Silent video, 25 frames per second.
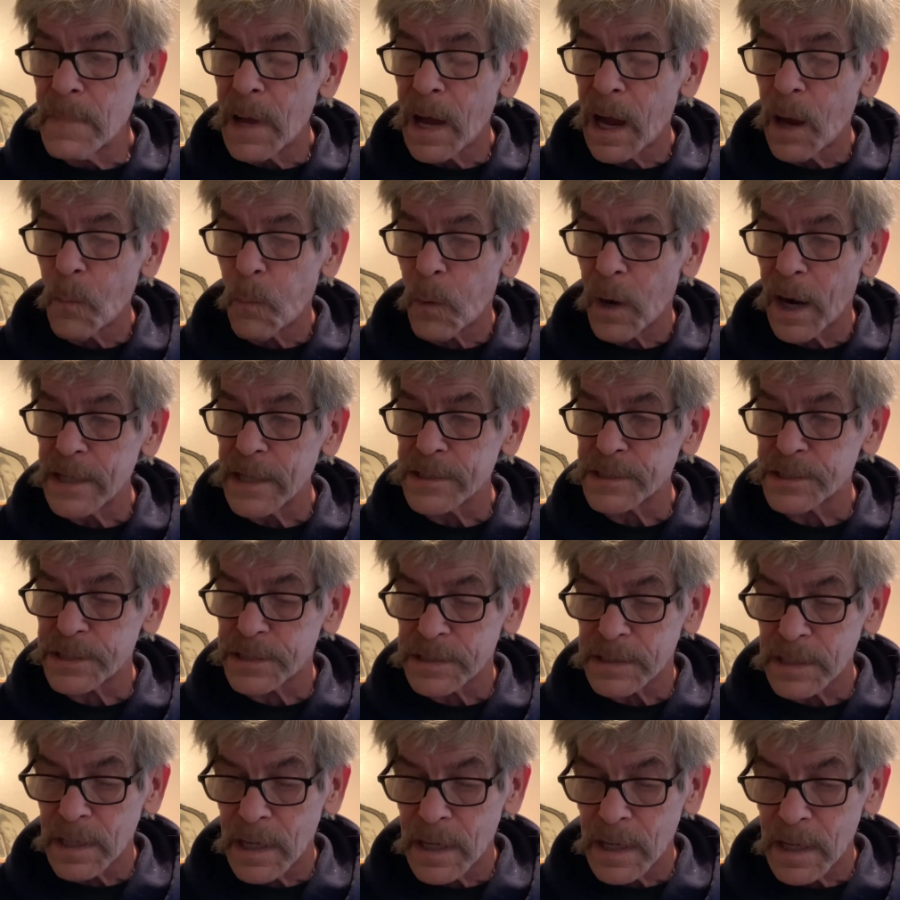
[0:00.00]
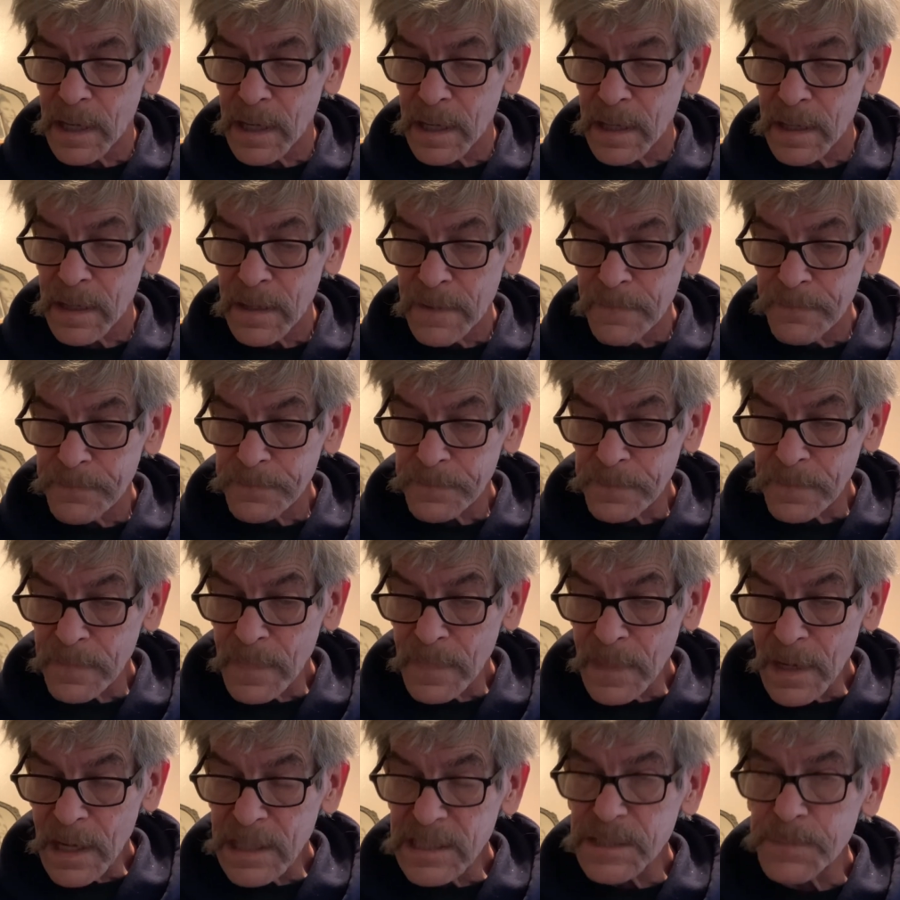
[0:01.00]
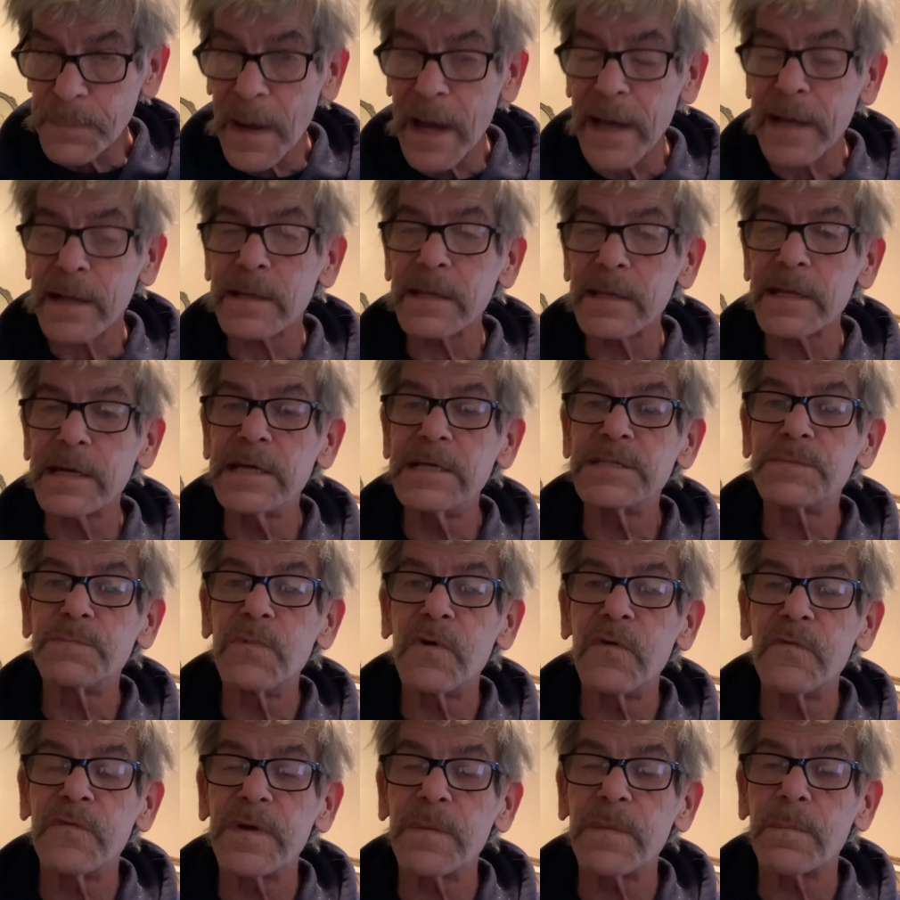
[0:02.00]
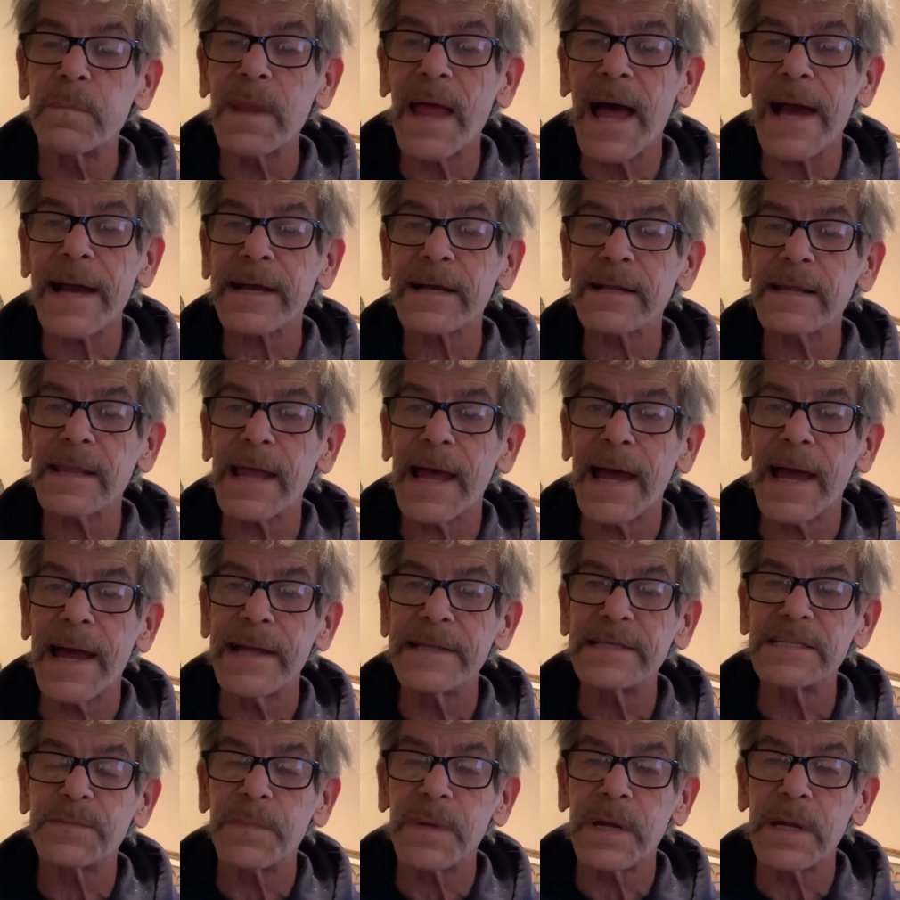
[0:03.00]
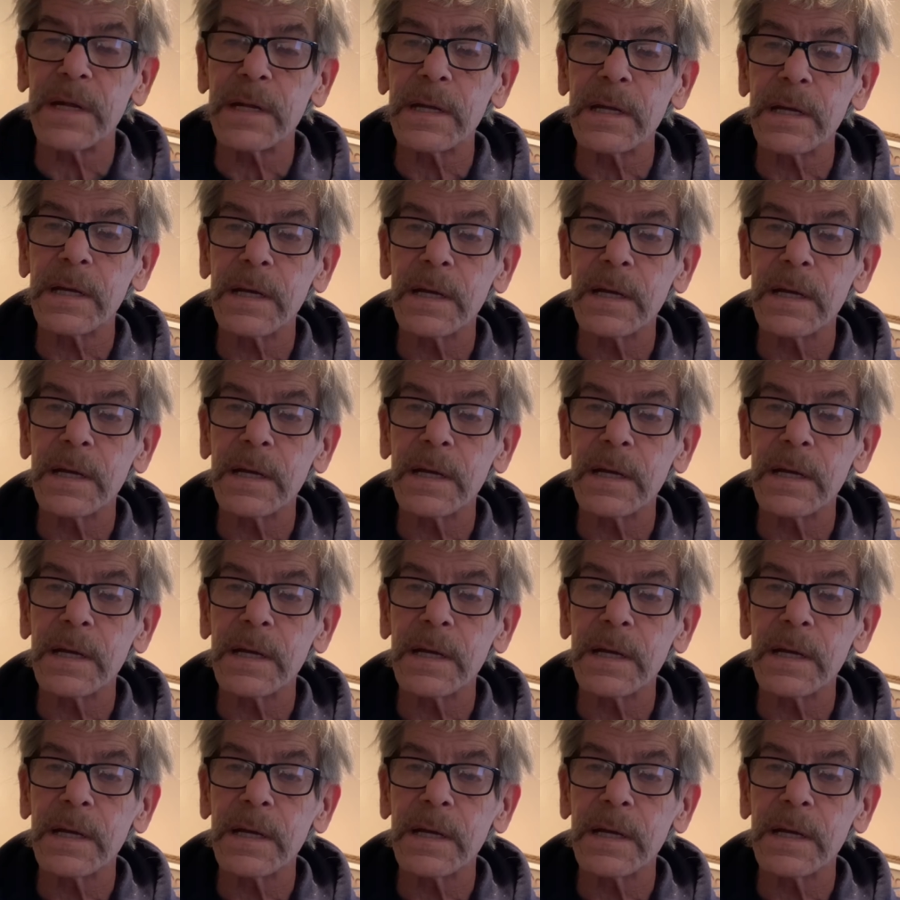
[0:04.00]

I watched Spike Lee's movie Black Klansman